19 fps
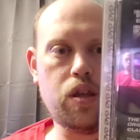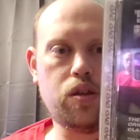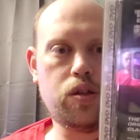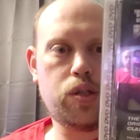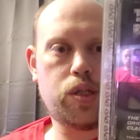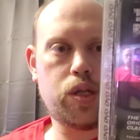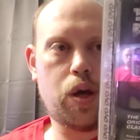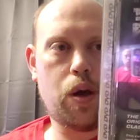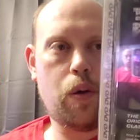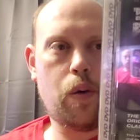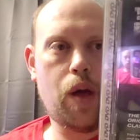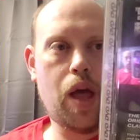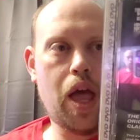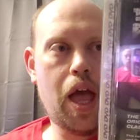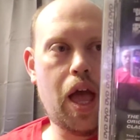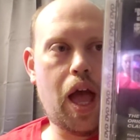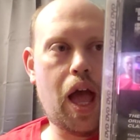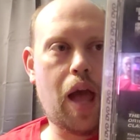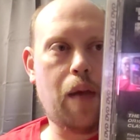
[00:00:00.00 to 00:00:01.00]
So
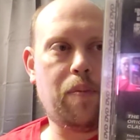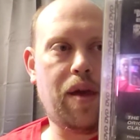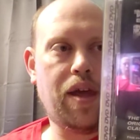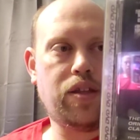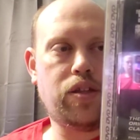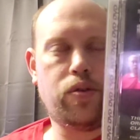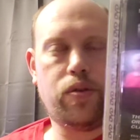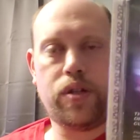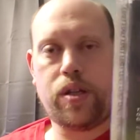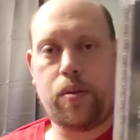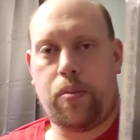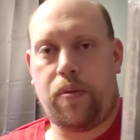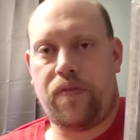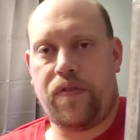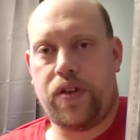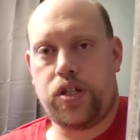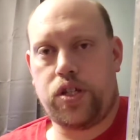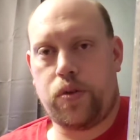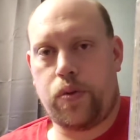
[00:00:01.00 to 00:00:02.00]
I may do a double
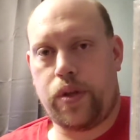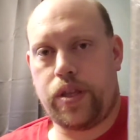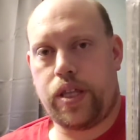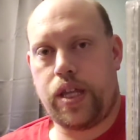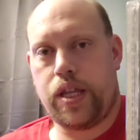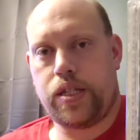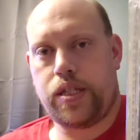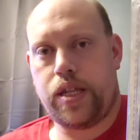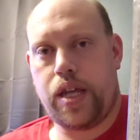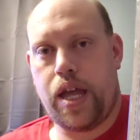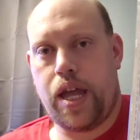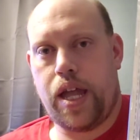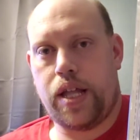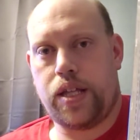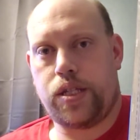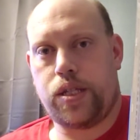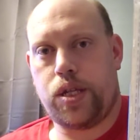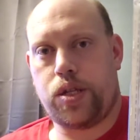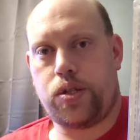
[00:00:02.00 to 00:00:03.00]
feature with this
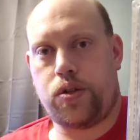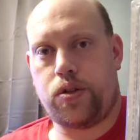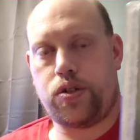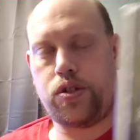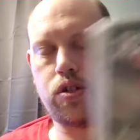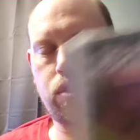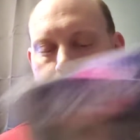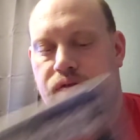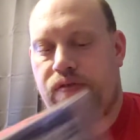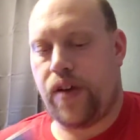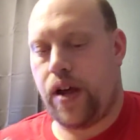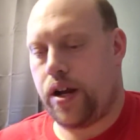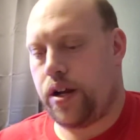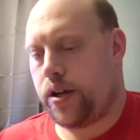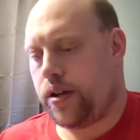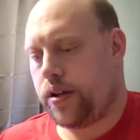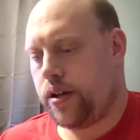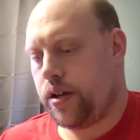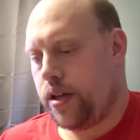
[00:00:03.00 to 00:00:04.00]
and Sister Street
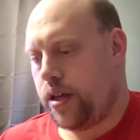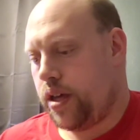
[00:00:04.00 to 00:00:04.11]
Fighter